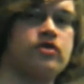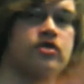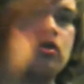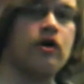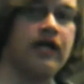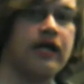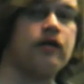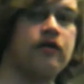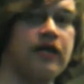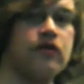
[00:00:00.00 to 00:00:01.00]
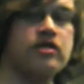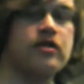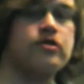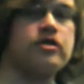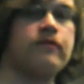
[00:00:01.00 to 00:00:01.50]
starting at a later
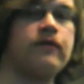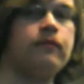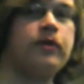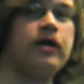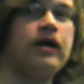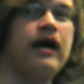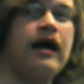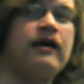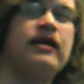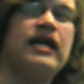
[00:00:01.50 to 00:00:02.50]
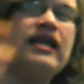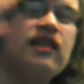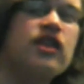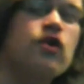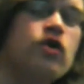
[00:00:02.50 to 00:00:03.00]
stage or something, but in
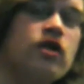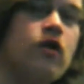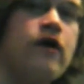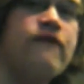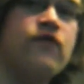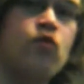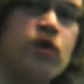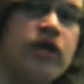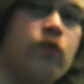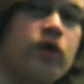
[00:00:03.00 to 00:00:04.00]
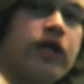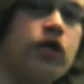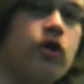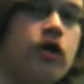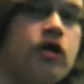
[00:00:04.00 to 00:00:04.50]
theory though, if you're really really
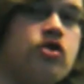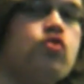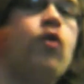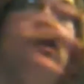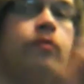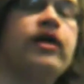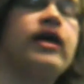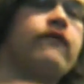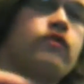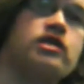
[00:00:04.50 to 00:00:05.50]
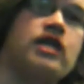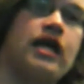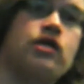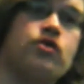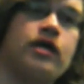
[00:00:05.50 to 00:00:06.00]
good, you want to play every
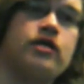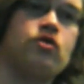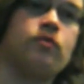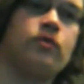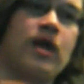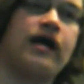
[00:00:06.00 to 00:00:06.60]
stage, right? Because you'll be racking